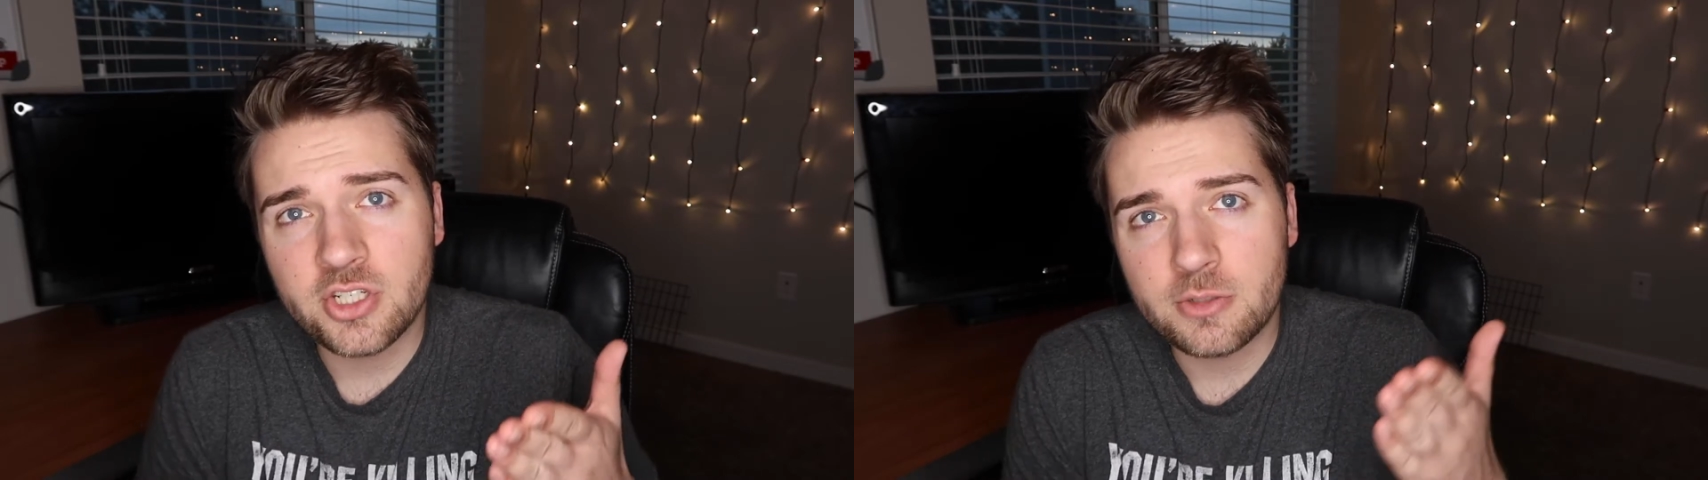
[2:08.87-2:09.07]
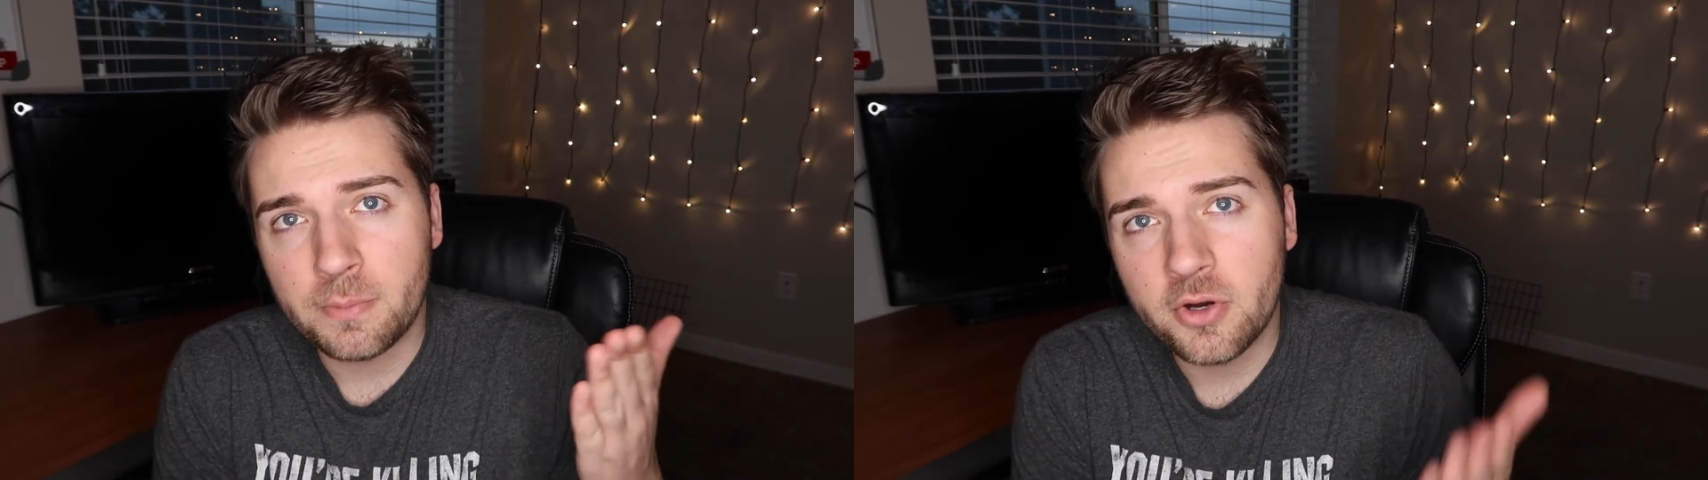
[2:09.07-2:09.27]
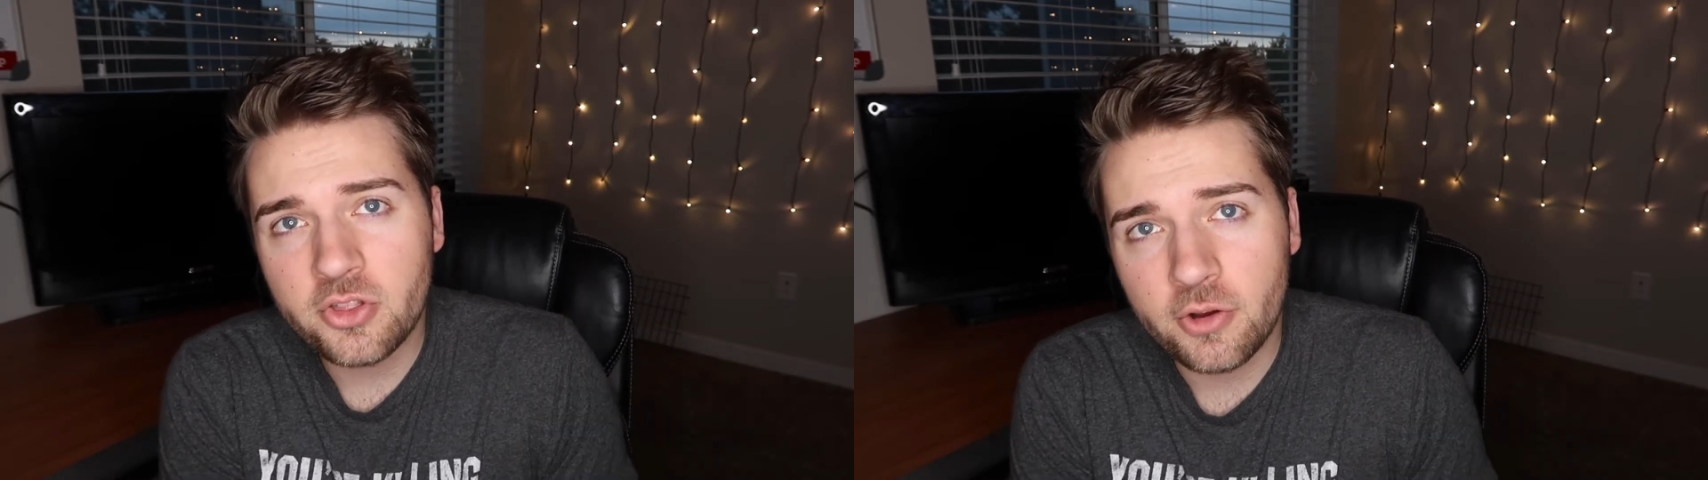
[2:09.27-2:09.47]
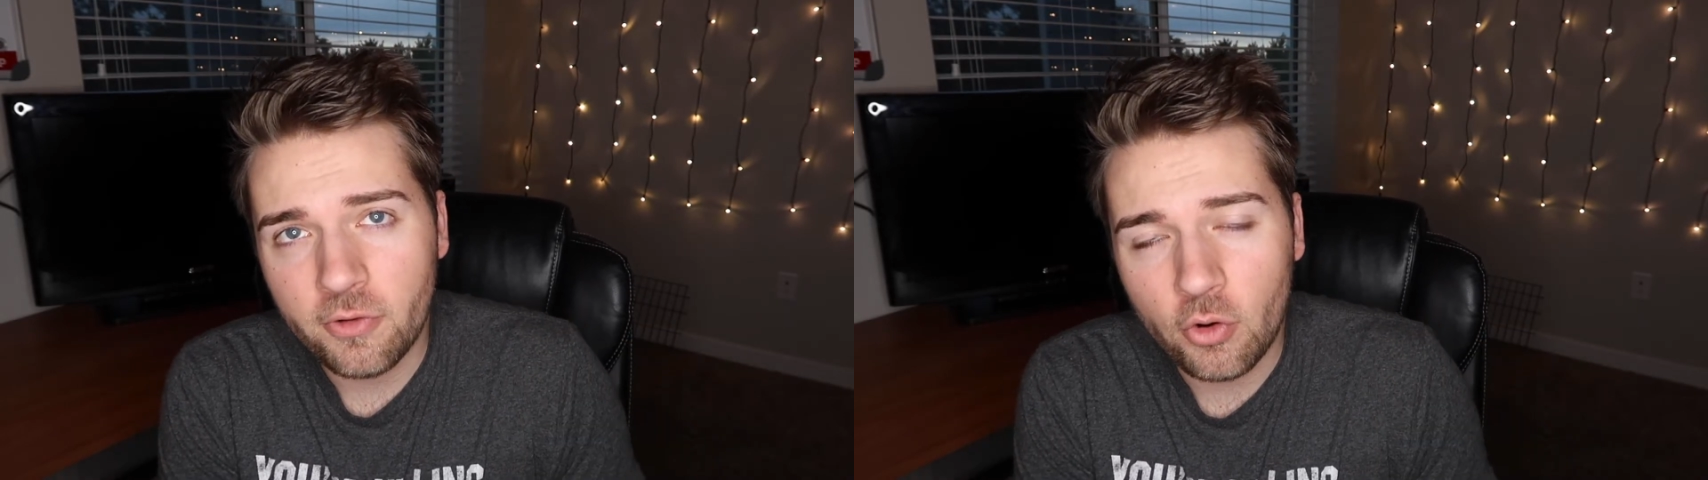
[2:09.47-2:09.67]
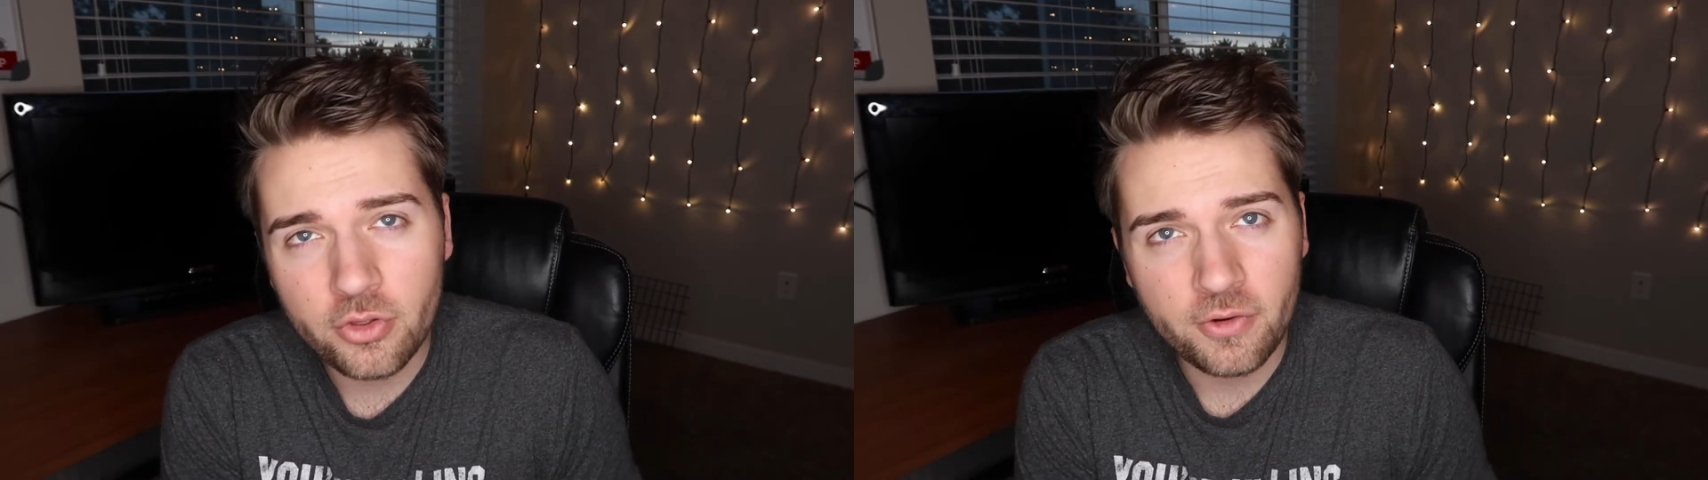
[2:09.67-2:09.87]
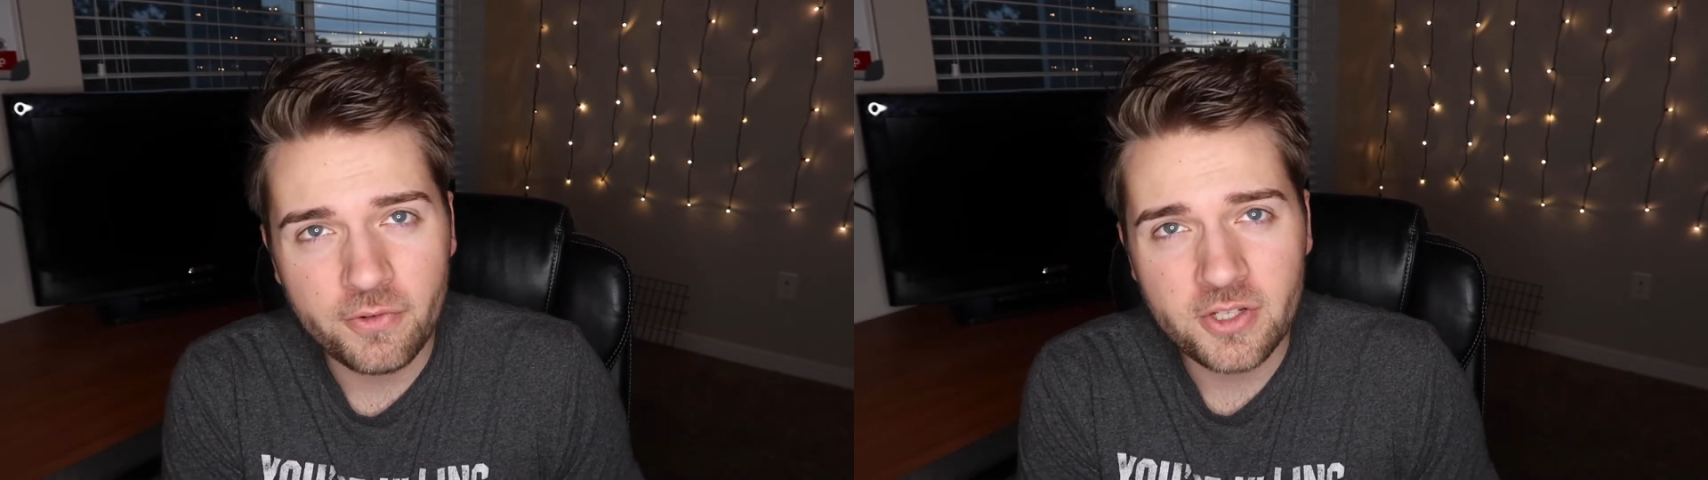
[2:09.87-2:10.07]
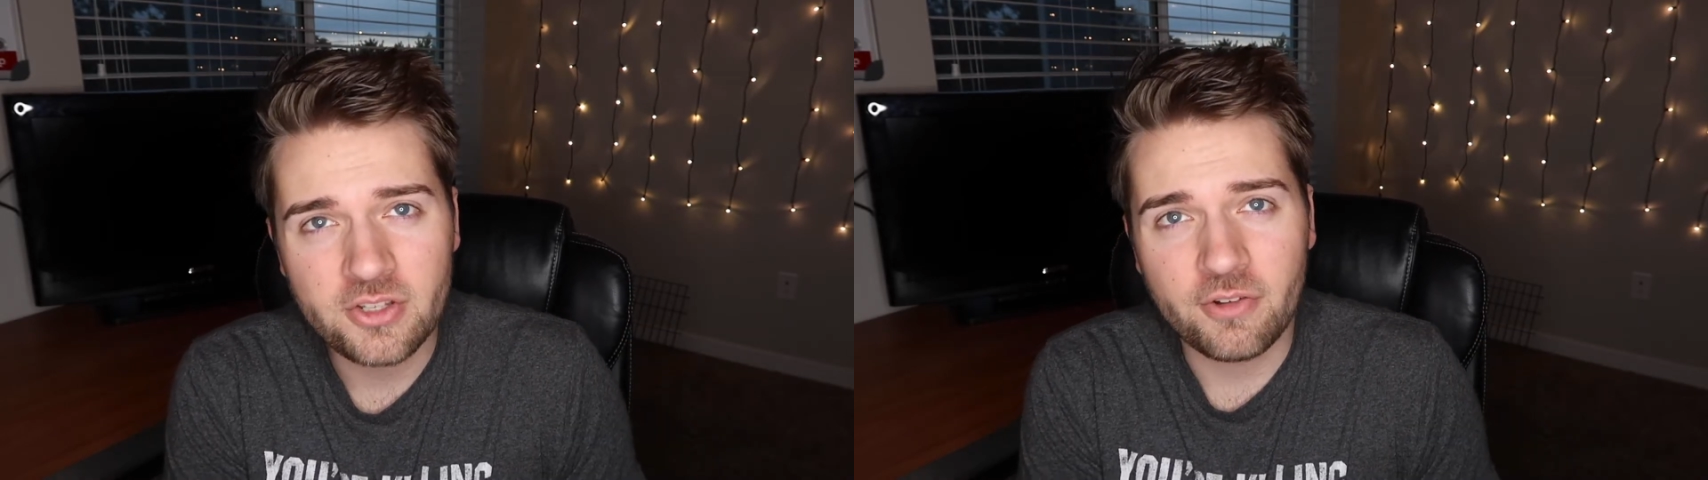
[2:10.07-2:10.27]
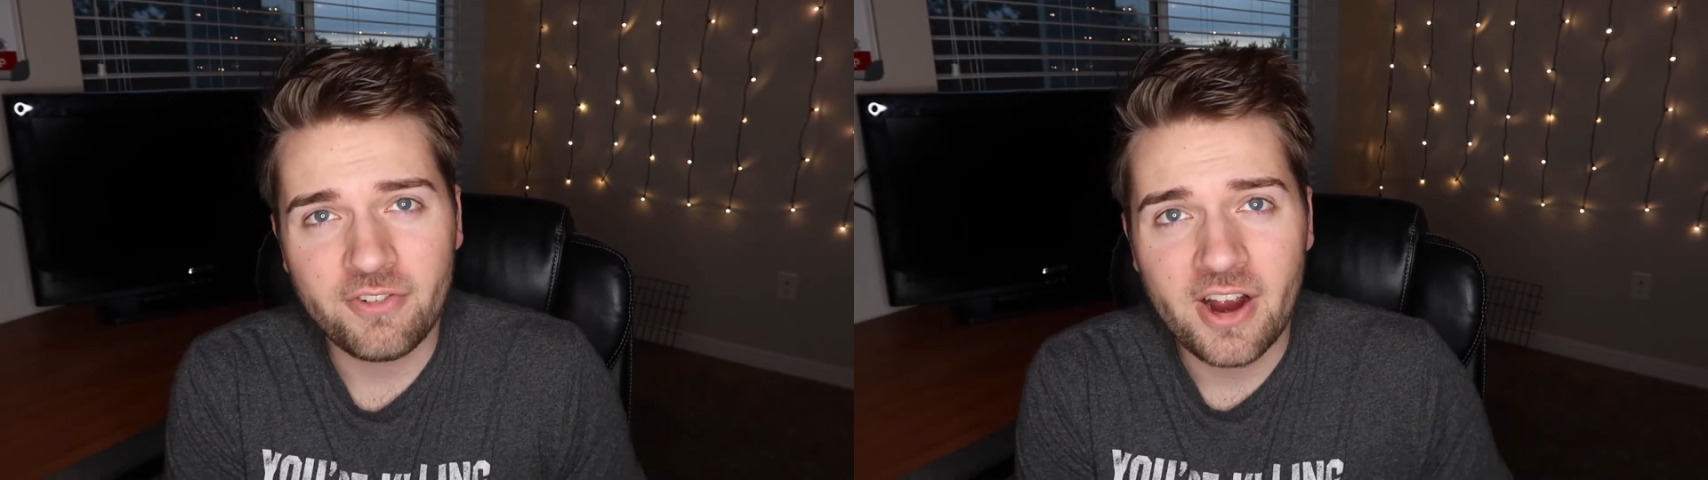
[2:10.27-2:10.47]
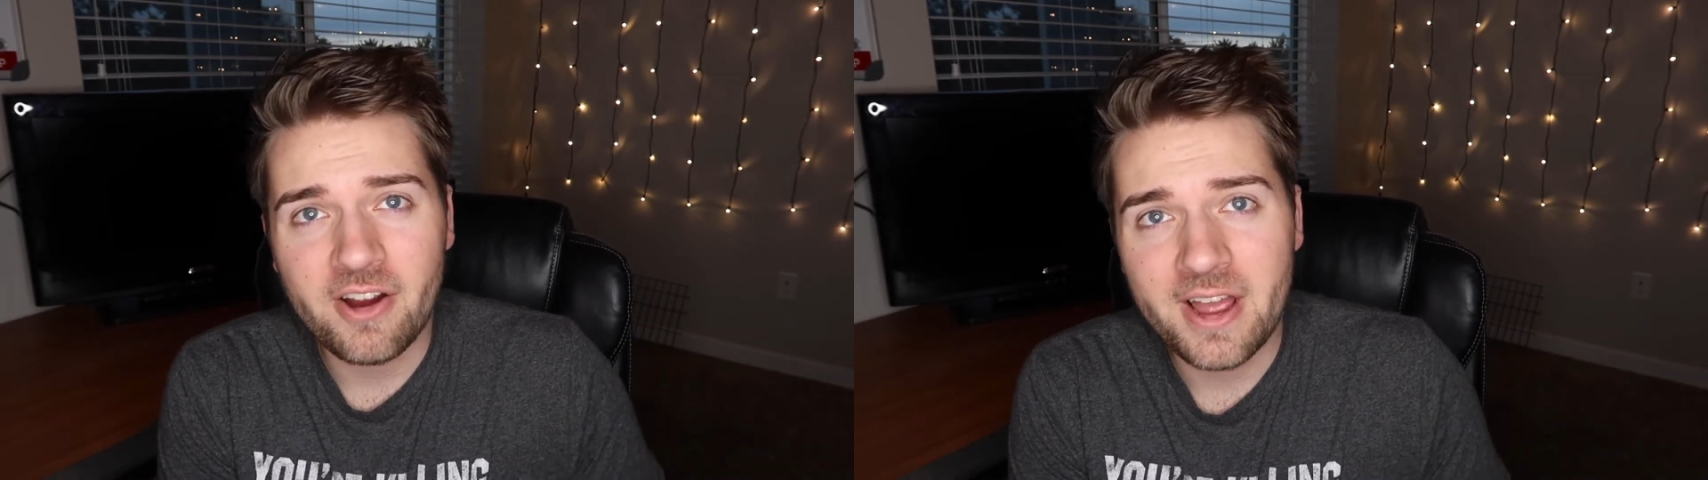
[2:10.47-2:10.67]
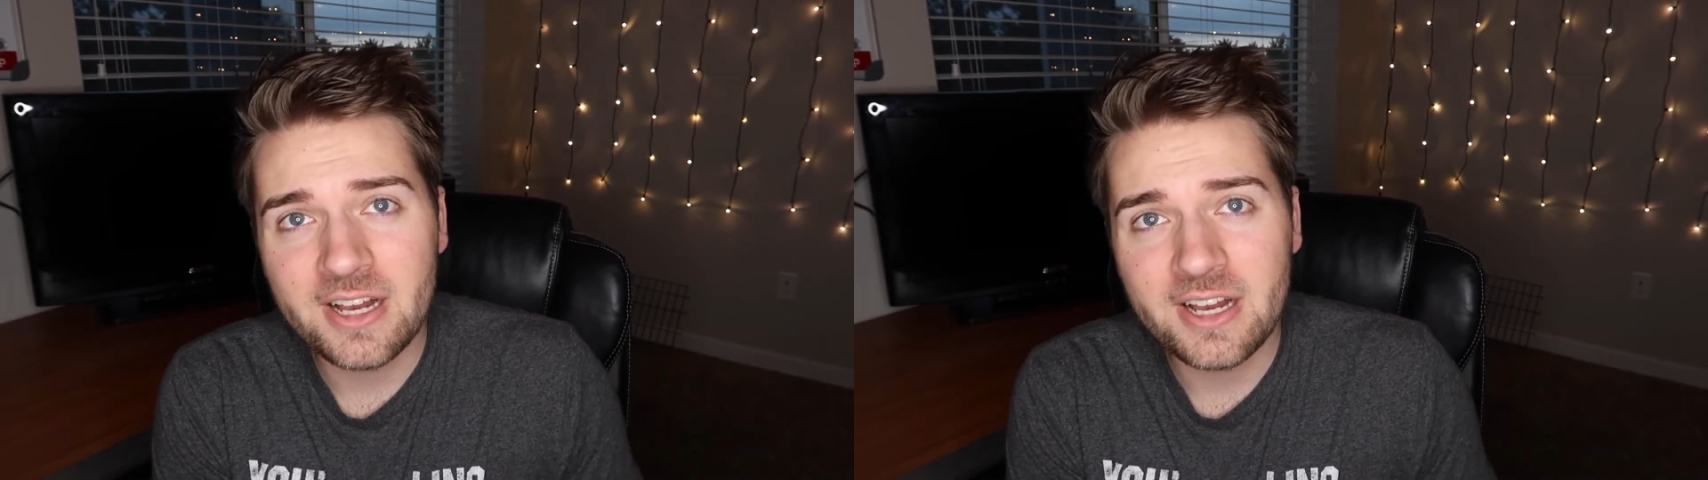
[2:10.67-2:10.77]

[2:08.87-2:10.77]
just put their hold their feet to the fire